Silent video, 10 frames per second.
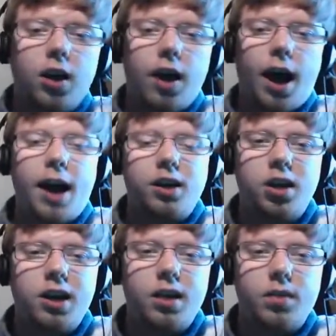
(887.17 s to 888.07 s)

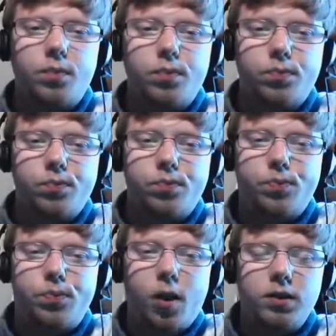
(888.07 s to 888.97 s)
actually
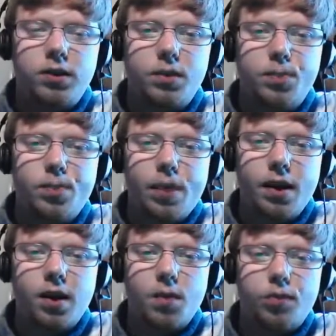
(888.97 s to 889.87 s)
poses a
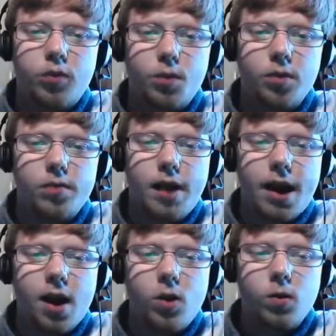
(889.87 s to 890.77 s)
big problem
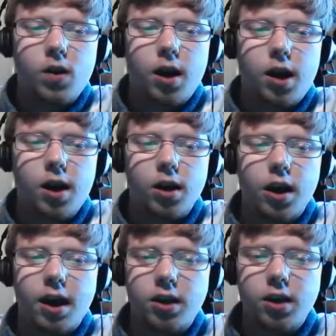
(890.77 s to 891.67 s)
now.
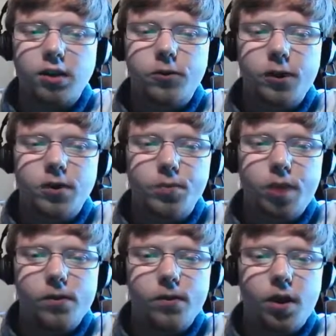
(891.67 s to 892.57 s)
It does threaten both
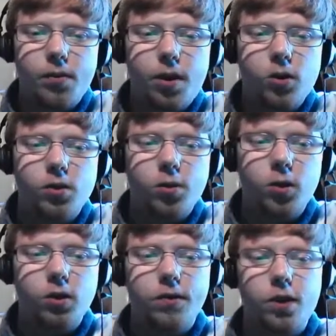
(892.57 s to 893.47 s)
of our Pokemon on
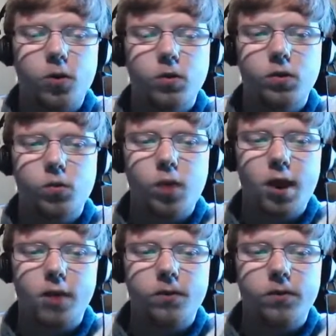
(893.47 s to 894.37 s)
the field
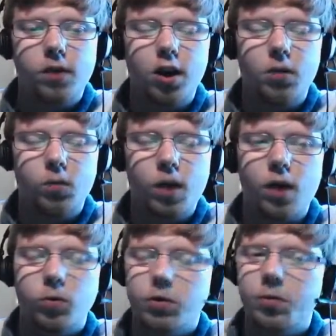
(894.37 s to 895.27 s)
with, well,
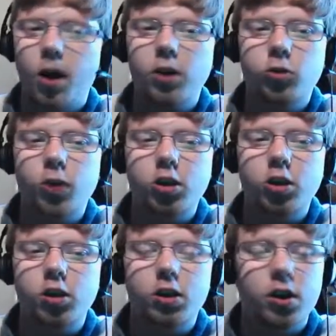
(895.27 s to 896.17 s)
Smart Strike
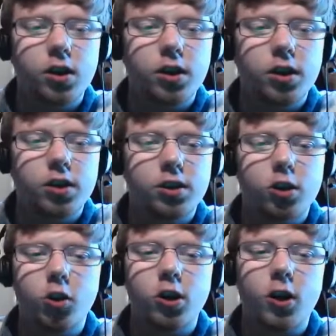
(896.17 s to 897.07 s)
should
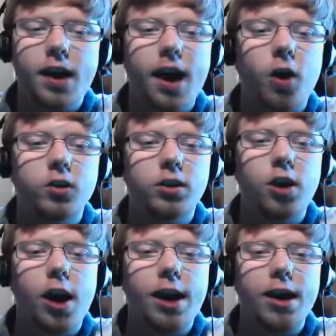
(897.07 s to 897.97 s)
secure the knockout onto
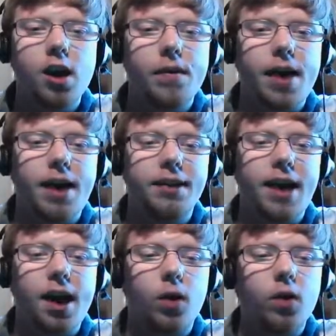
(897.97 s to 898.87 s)
Nihilego without a
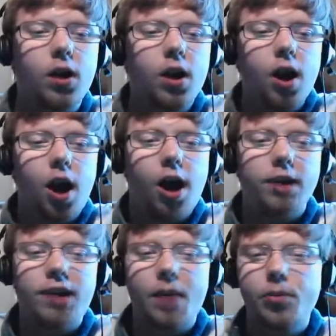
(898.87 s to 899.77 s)
doubt.
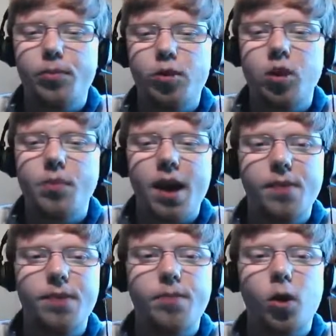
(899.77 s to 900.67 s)
Tapu Bulu may
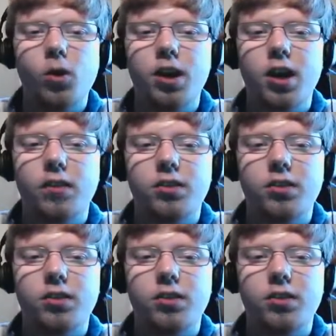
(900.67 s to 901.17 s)
be bulky enough to